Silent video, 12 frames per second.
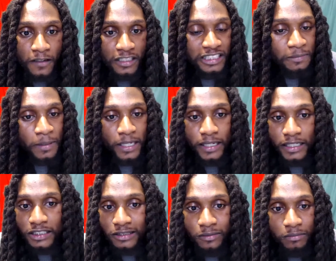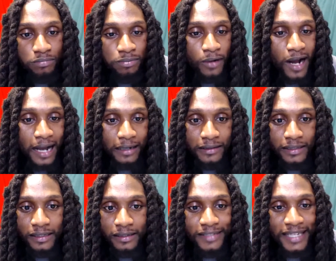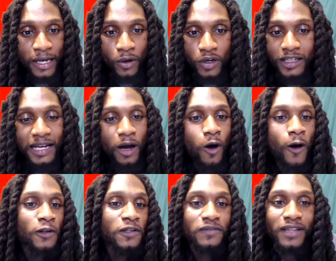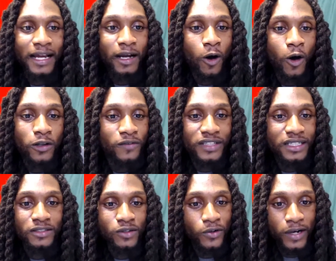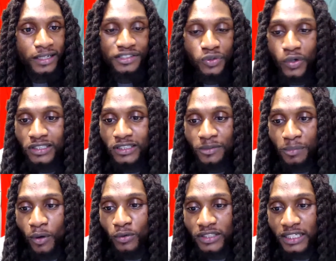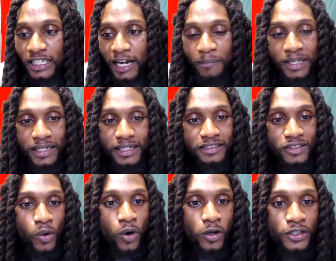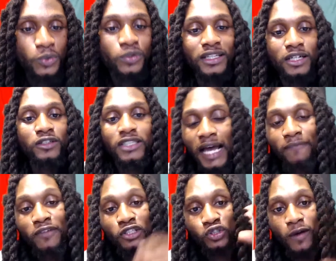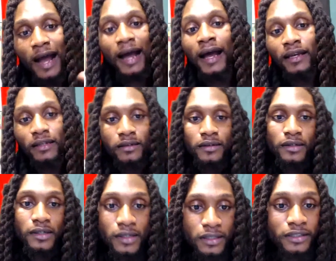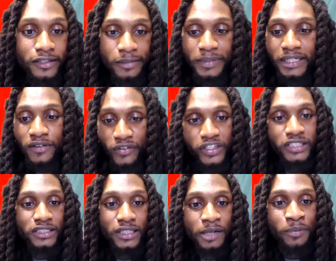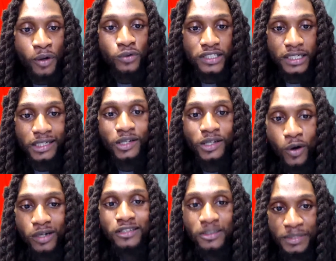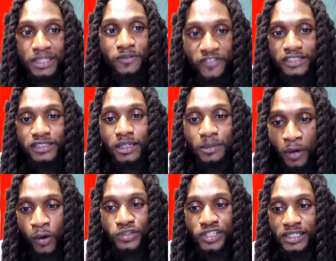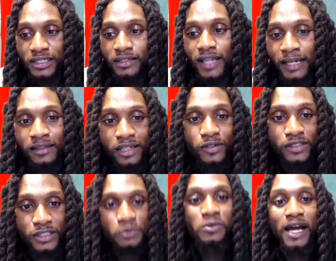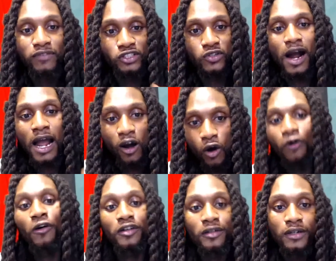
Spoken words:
spinach, broccoli, kale, like all of these are great sources of protein. I mean, it's so hard. You would literally have to try to be deficient in protein in order to be deficient in protein. Like literally, you would have to try hard.